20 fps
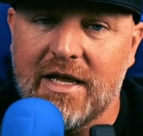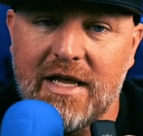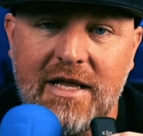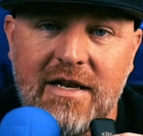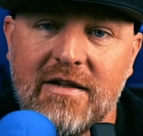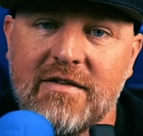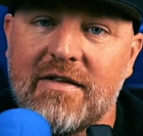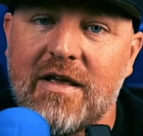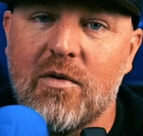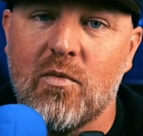It
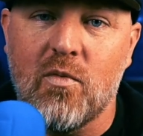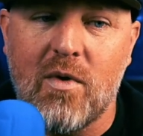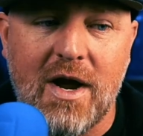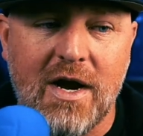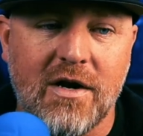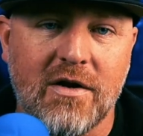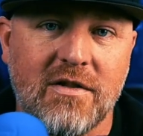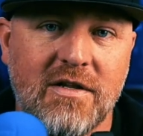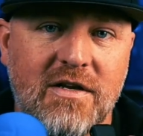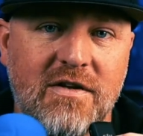is a
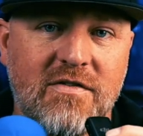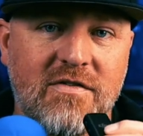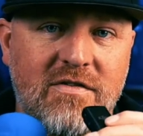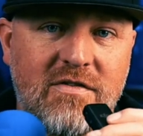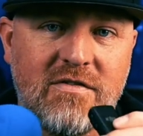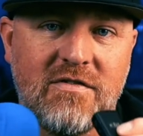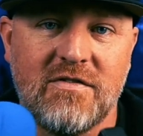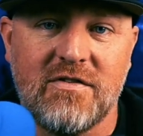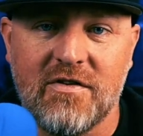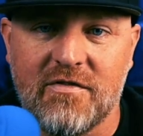
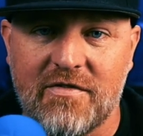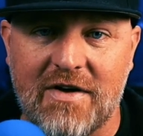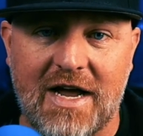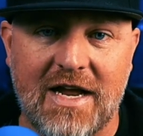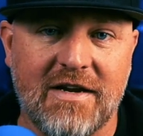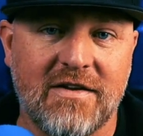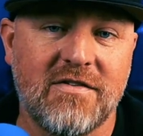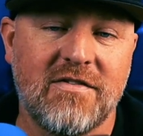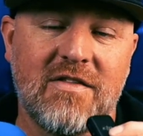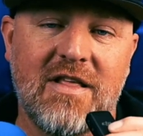wireless
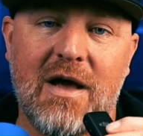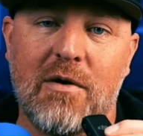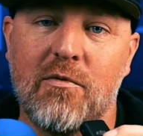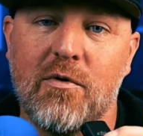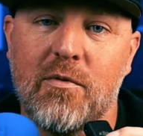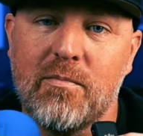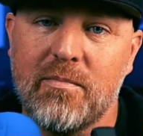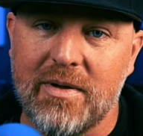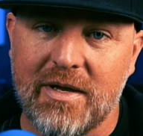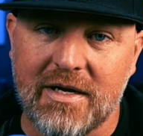device that
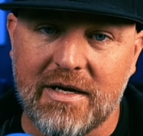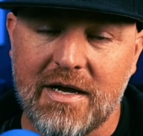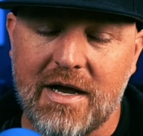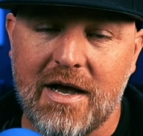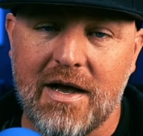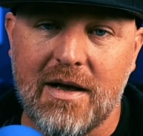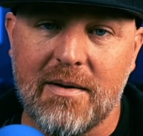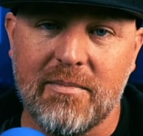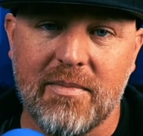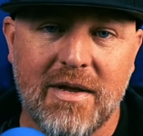will pick
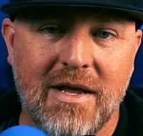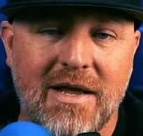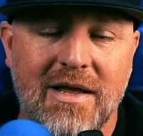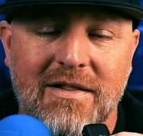up